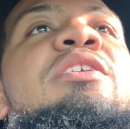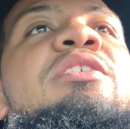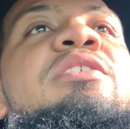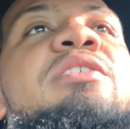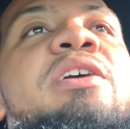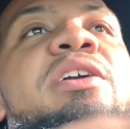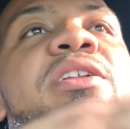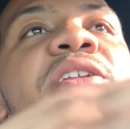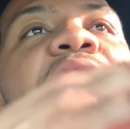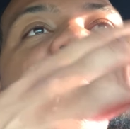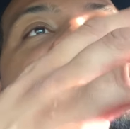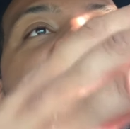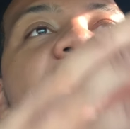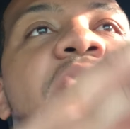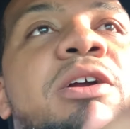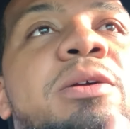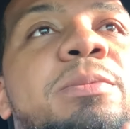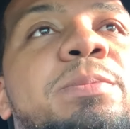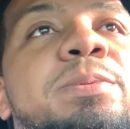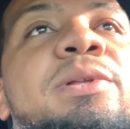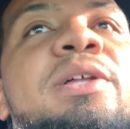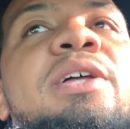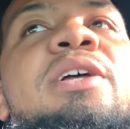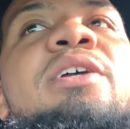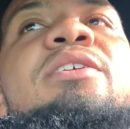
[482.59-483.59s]
You're in a
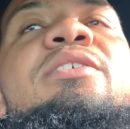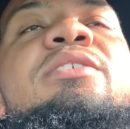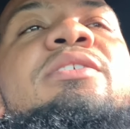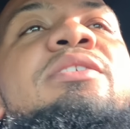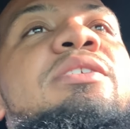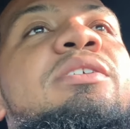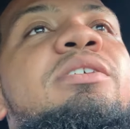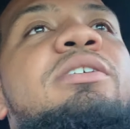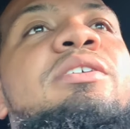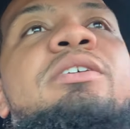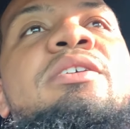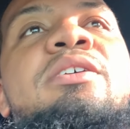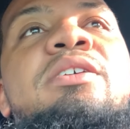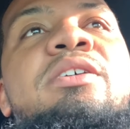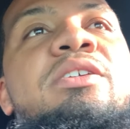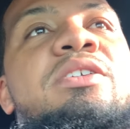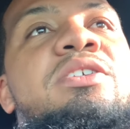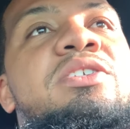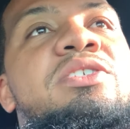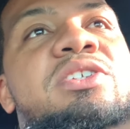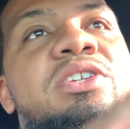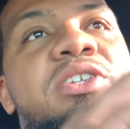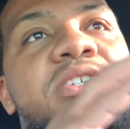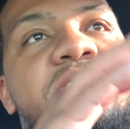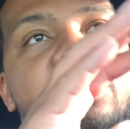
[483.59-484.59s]
dark place.
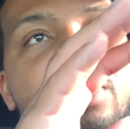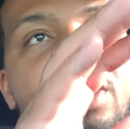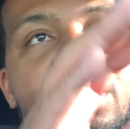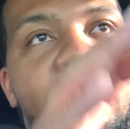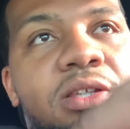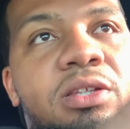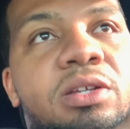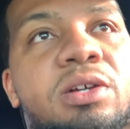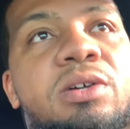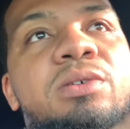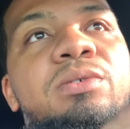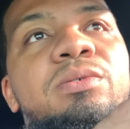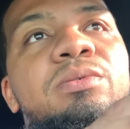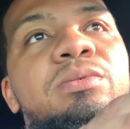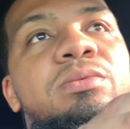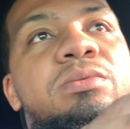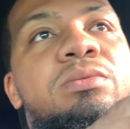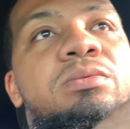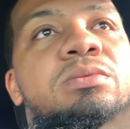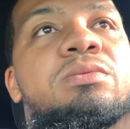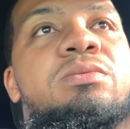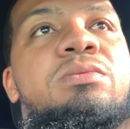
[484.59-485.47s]
You're just alone.